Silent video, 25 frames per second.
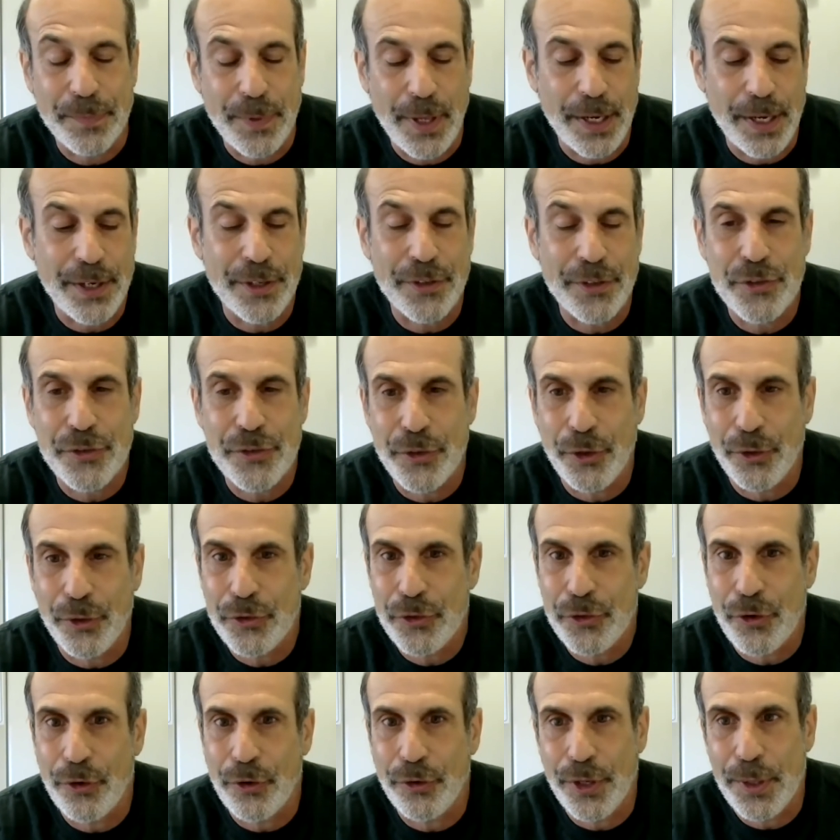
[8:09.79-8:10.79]
They can still
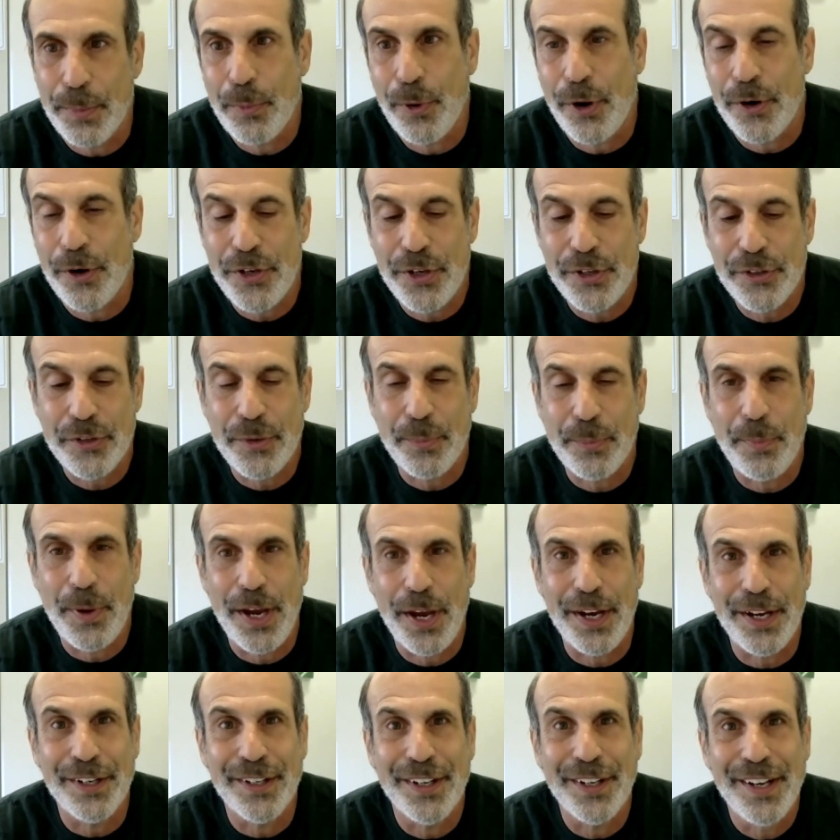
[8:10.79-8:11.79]
certainly
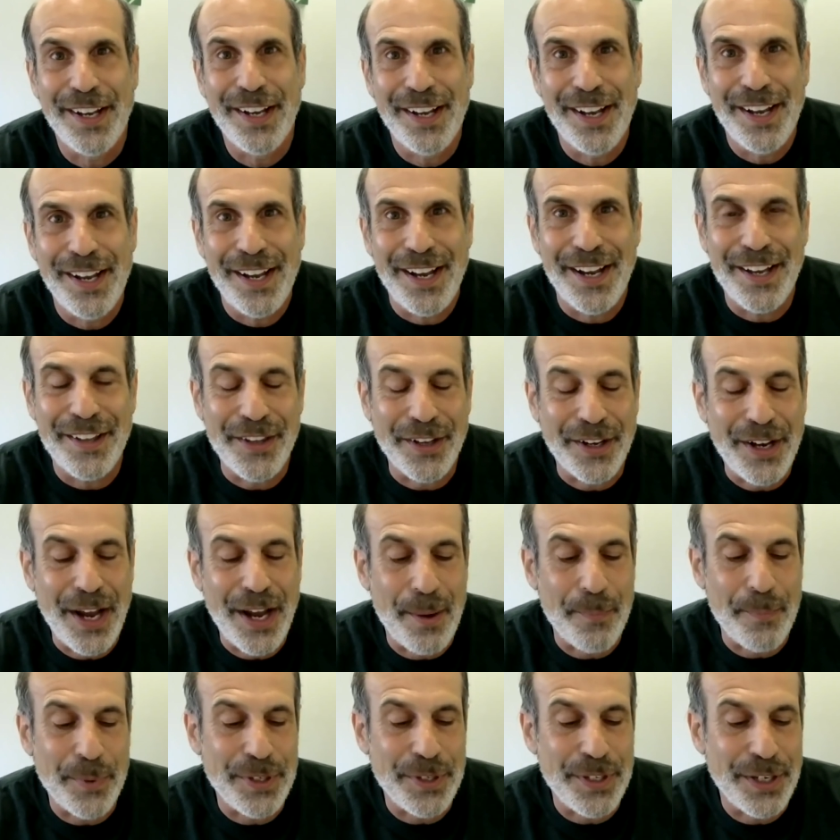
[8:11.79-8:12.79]
participate in the
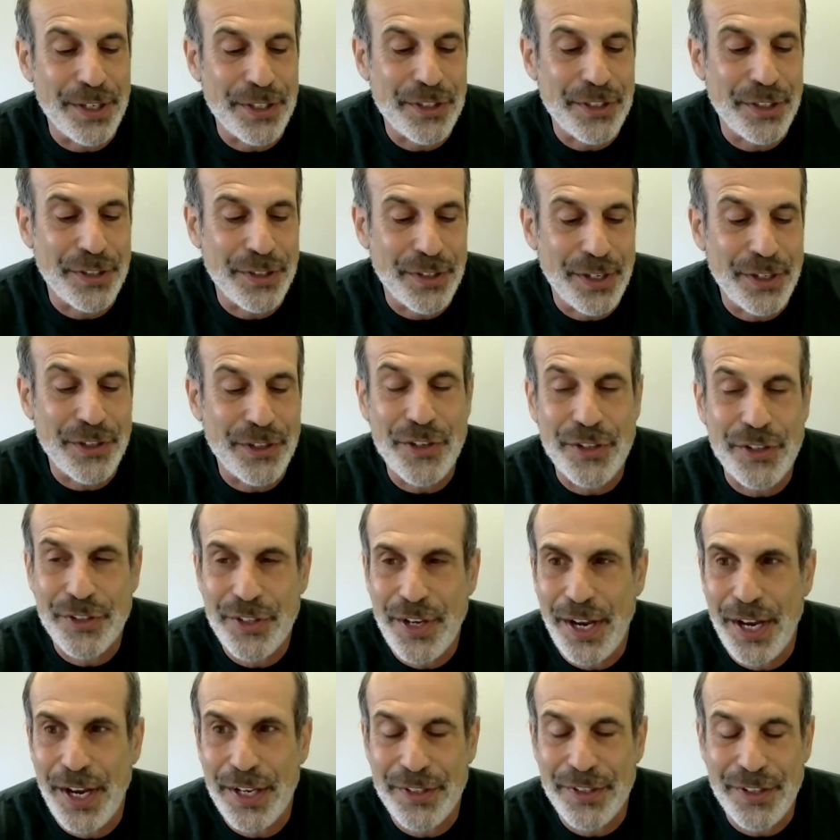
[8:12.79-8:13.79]
competition. You
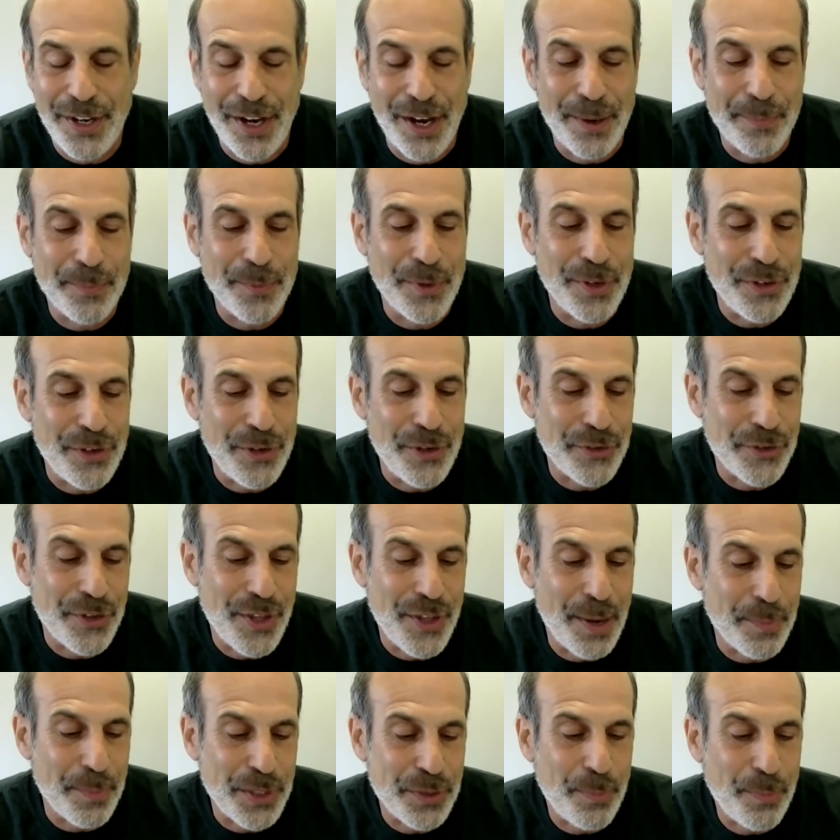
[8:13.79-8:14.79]
just can't use
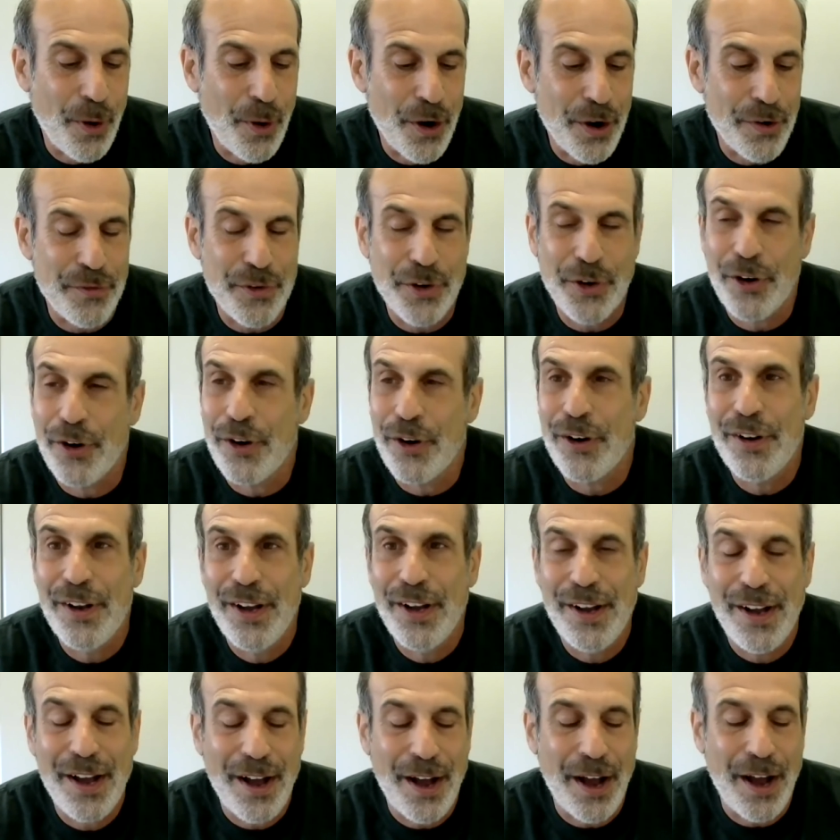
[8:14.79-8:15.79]
them as part of your
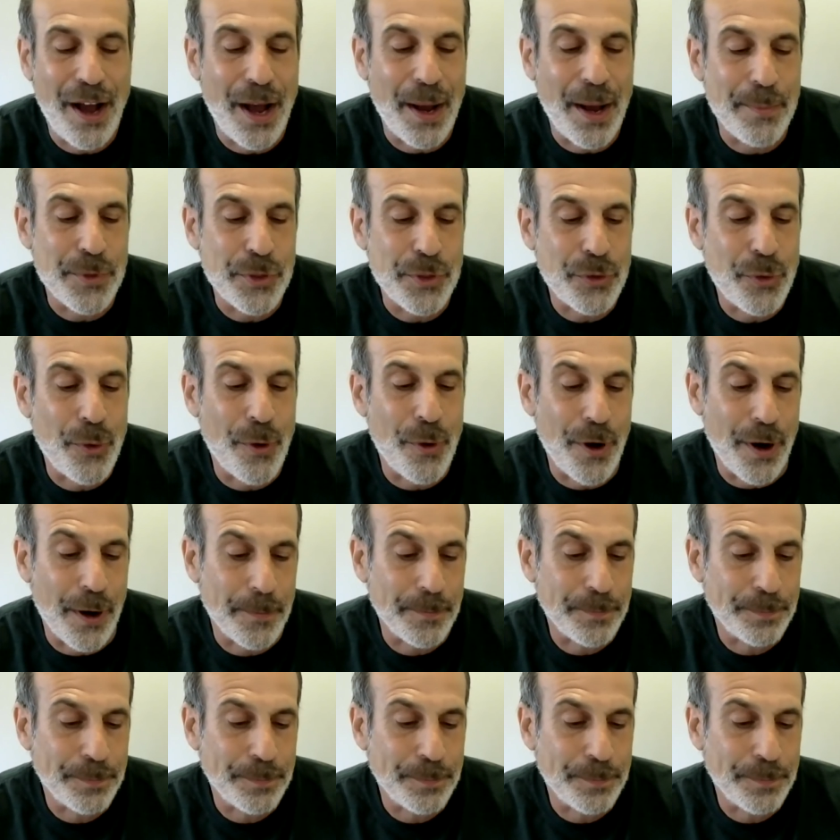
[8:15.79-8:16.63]
score.